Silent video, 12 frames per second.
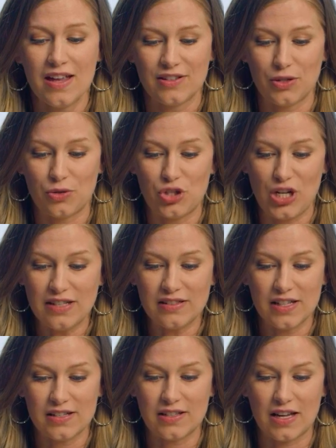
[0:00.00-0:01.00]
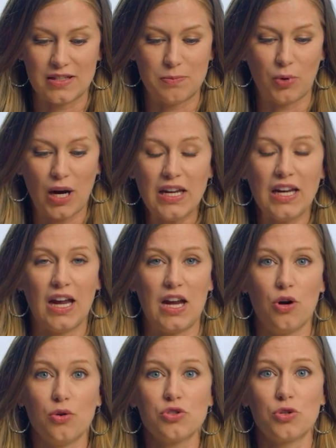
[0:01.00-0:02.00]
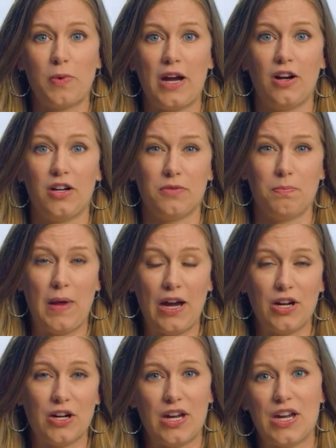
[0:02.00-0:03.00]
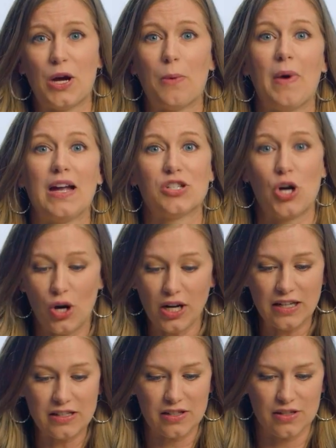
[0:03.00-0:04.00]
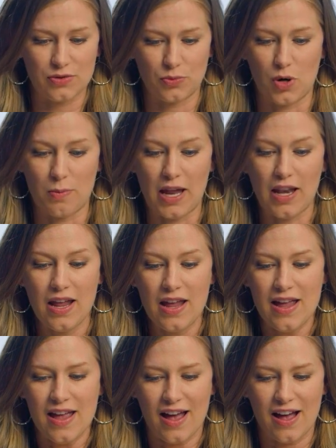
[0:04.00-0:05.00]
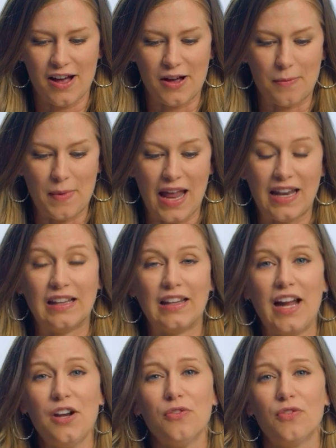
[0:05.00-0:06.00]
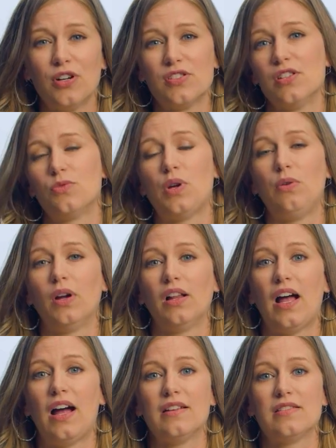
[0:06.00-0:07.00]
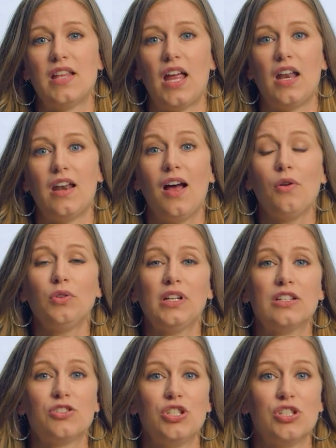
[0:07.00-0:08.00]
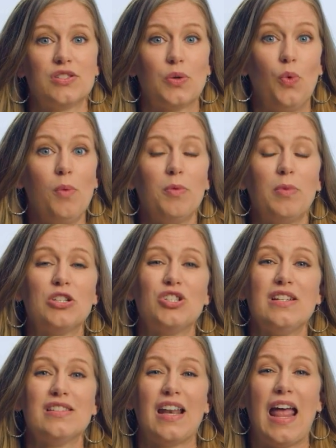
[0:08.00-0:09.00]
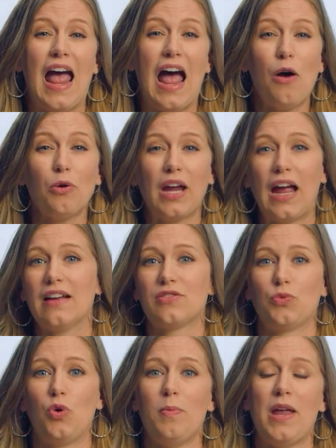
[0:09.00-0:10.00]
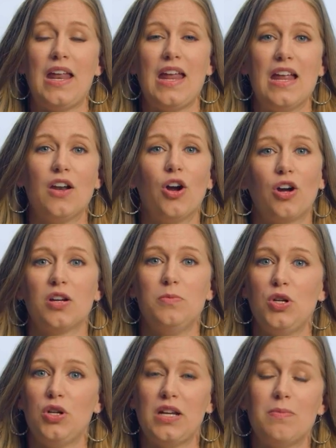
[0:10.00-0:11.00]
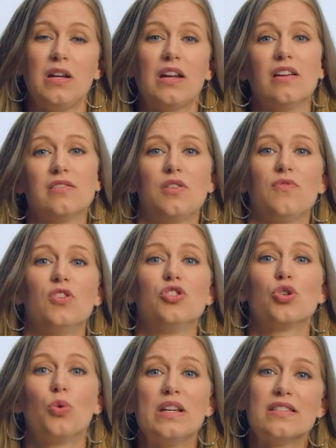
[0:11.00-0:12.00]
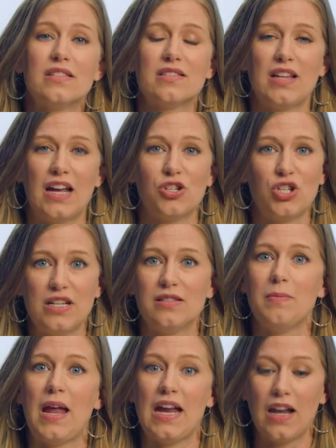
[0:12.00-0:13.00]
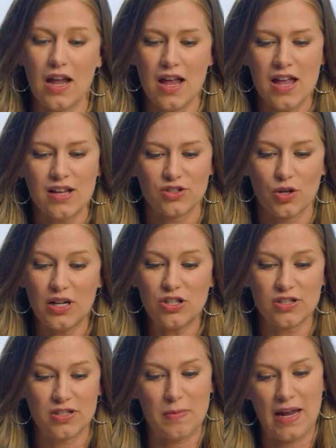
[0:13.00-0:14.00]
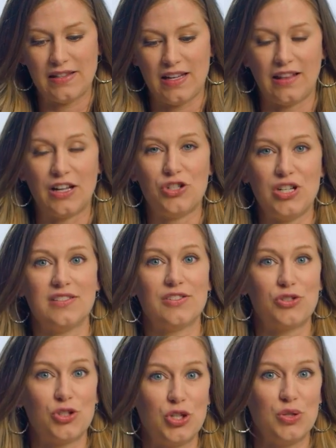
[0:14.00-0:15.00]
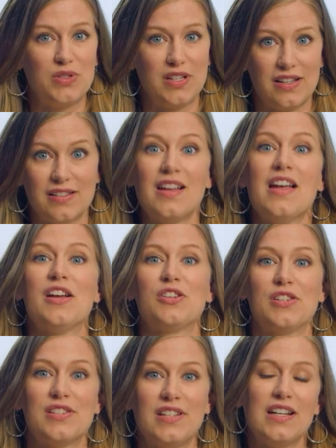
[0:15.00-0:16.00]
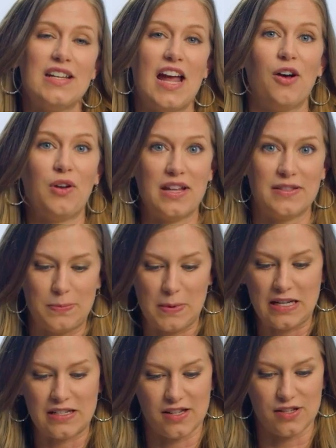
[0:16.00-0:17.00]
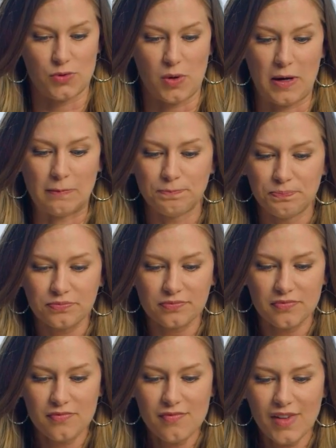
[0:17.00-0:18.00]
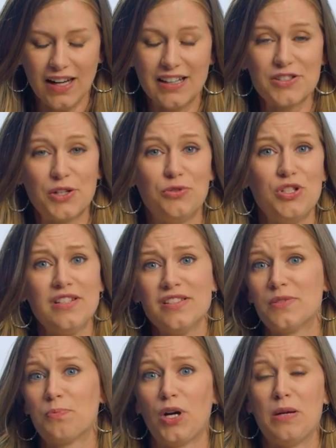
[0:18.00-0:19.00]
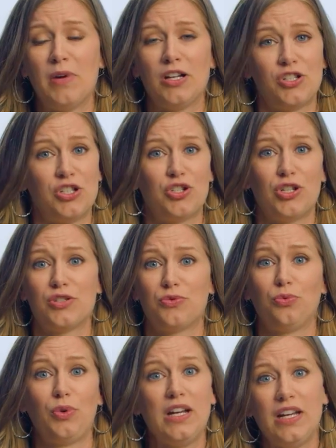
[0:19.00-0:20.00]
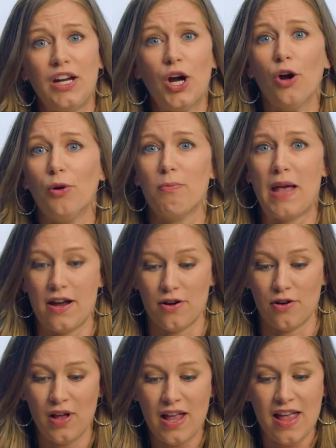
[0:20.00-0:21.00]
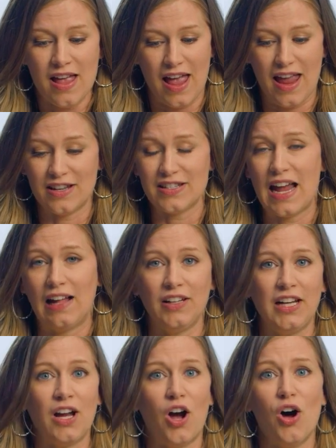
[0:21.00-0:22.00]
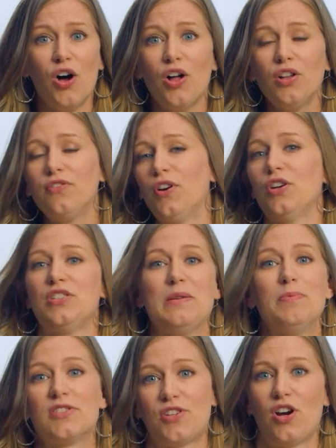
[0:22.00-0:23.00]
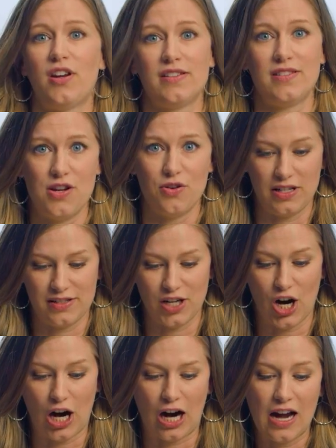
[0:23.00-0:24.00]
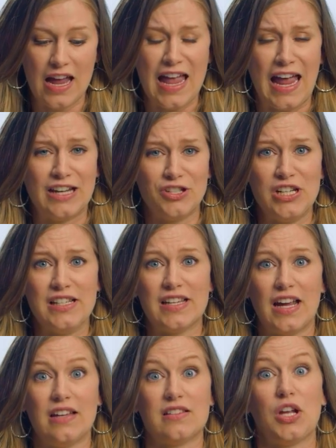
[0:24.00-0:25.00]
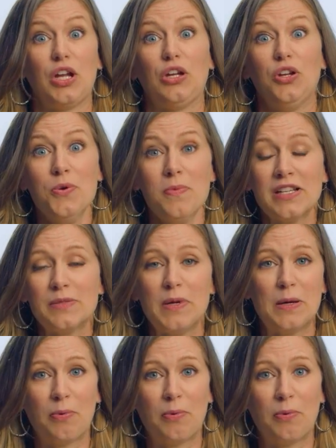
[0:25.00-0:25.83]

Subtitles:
So Jesus is breaking a cultural barrier here by talking to this woman. And in later verses, we realize that not only is she just a woman, but she's an outcast woman in her community because of the choices that she's made. So it's just amazing that Jesus chooses to sit down and speak to this woman. And so Jesus pretty much is just reading her mail and telling all of her deepest, darkest secrets to her. And she says, "You must be a